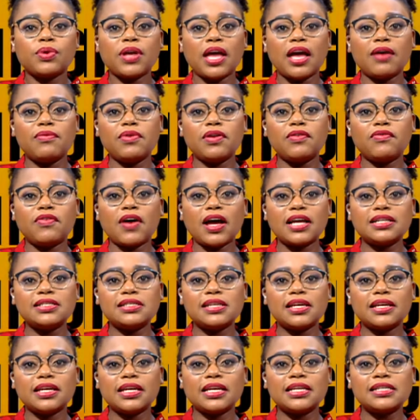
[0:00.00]
we have
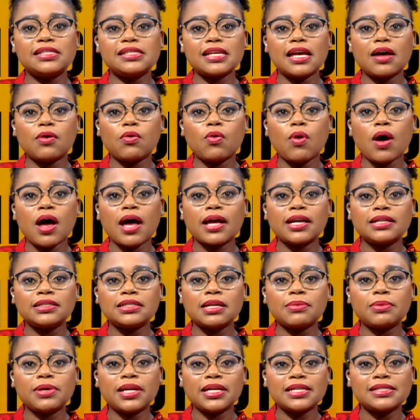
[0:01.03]
invited ISA or
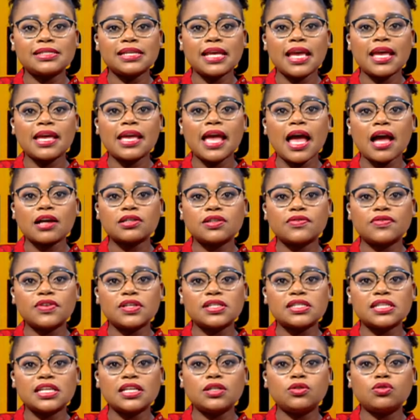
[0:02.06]
ISSA
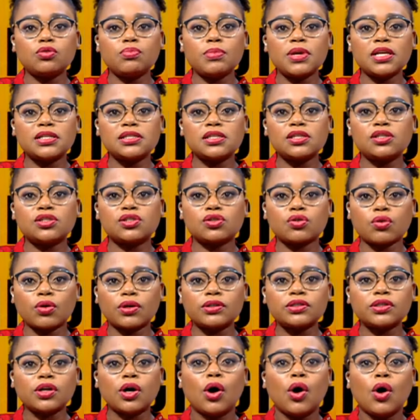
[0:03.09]
activist Keitumetse
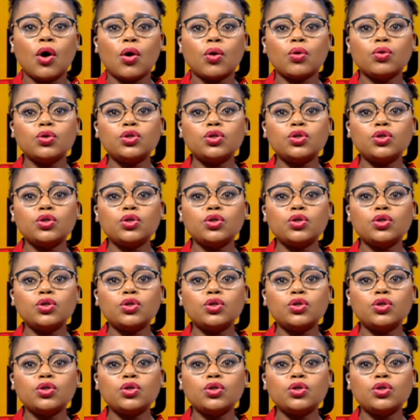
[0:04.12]
Skonta,